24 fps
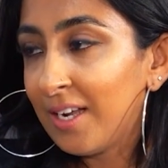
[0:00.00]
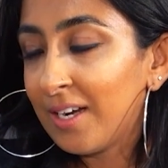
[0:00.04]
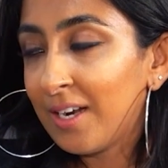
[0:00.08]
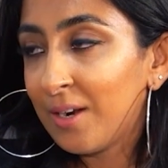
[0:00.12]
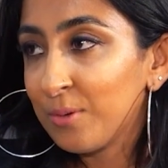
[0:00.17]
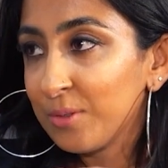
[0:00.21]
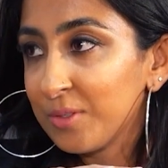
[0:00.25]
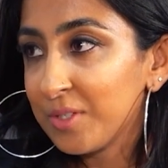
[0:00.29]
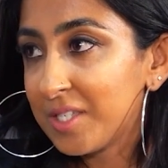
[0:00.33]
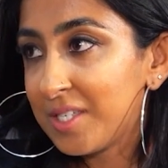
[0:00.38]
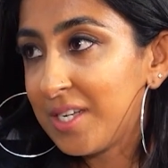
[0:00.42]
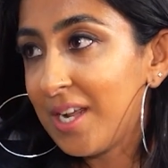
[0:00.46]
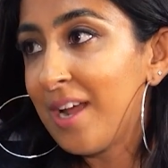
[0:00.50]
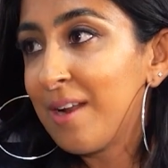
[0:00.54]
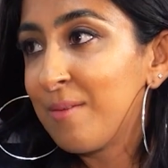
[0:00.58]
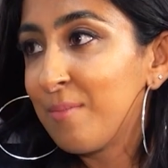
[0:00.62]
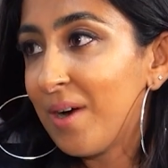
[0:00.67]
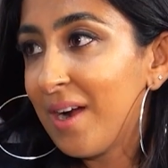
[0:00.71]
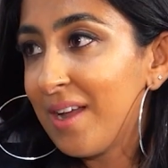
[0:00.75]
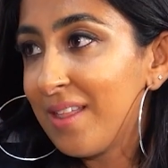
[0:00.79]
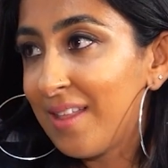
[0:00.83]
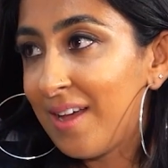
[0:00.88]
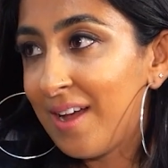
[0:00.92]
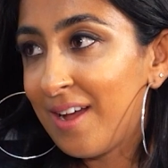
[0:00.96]
And I will stand
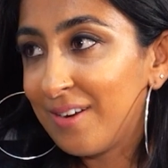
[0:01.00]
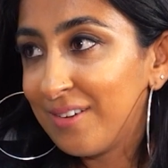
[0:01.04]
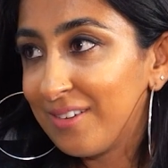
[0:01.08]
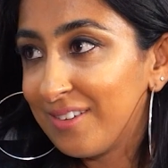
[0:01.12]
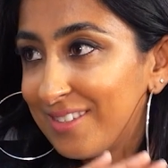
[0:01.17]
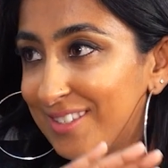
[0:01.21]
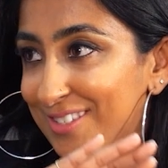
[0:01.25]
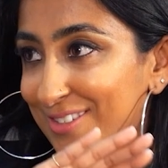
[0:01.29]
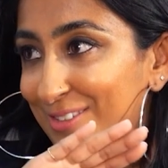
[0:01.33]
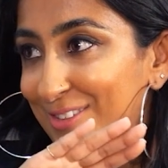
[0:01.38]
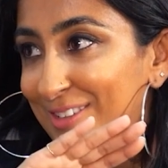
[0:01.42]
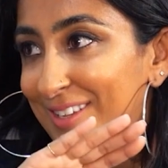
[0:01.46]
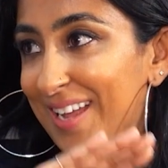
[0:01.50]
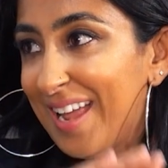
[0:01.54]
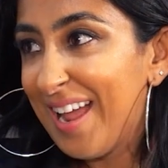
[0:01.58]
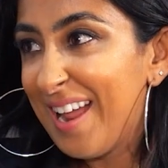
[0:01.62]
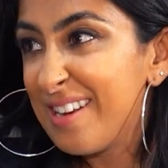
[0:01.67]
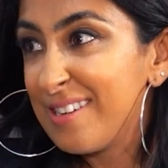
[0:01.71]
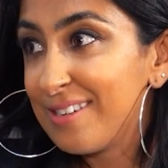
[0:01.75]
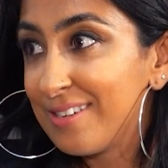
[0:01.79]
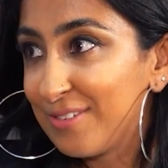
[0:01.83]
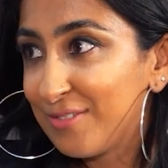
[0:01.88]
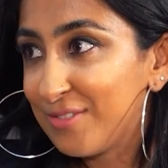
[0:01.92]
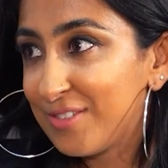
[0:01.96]
by that till the
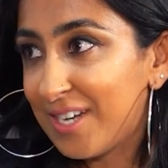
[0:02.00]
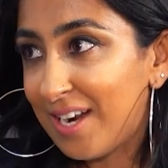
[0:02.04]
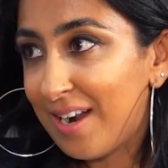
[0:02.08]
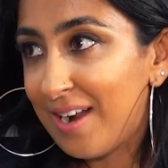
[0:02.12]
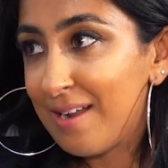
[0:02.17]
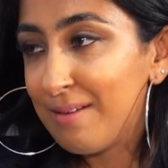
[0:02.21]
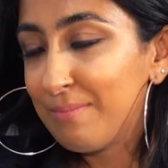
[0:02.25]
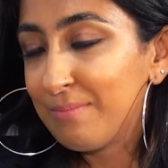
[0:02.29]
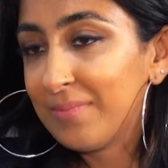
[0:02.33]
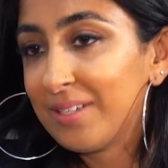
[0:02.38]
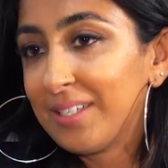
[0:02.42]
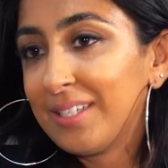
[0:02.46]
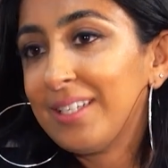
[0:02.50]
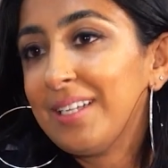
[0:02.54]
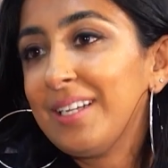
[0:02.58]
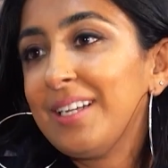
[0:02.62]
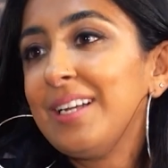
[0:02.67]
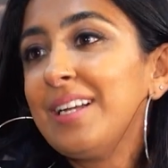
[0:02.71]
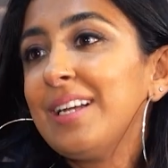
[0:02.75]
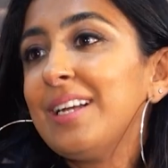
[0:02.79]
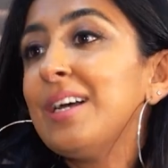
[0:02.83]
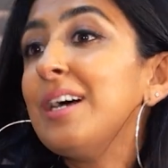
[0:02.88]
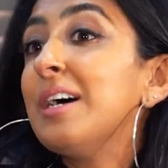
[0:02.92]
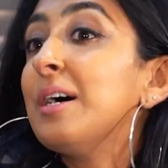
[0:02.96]
end of time.
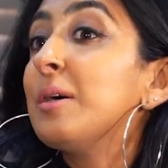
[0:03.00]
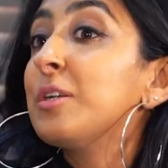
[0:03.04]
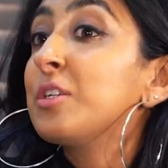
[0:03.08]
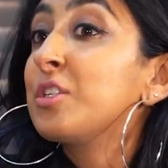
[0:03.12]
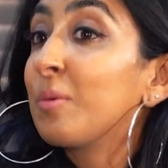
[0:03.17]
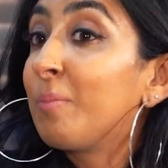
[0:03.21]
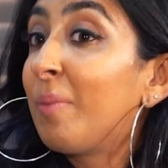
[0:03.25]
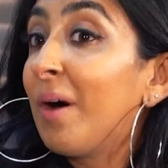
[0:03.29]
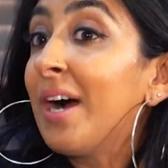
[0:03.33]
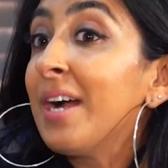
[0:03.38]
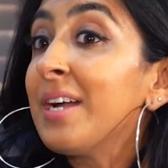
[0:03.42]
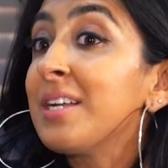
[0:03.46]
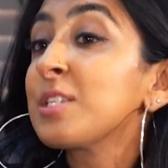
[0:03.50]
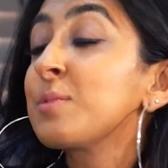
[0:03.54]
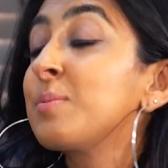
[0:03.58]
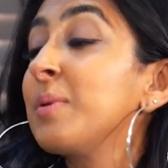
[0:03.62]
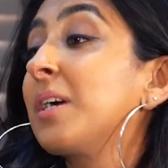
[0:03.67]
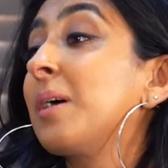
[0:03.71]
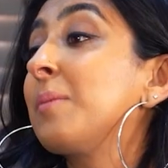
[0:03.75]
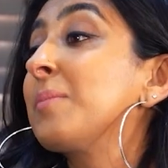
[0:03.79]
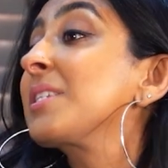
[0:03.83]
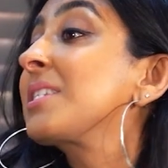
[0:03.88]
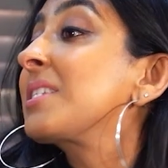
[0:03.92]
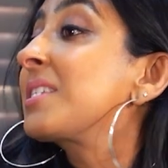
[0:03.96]
Dubai has
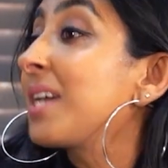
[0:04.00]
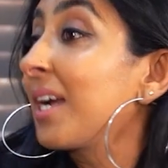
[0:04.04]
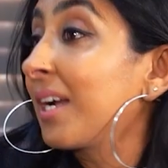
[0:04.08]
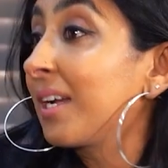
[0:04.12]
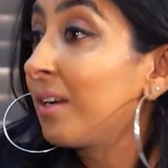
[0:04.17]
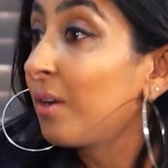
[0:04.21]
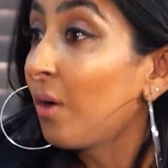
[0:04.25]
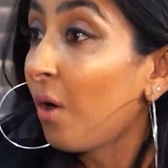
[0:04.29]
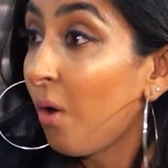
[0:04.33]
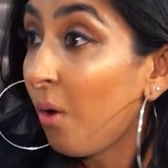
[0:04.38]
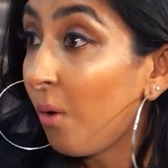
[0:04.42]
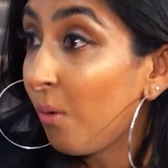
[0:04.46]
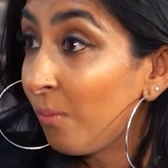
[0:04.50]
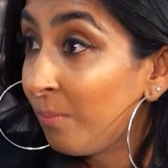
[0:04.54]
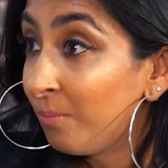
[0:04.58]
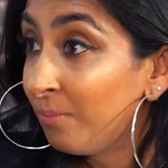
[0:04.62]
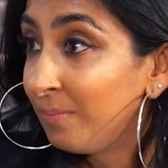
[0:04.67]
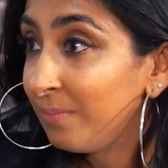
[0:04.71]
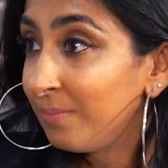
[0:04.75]
become a second home.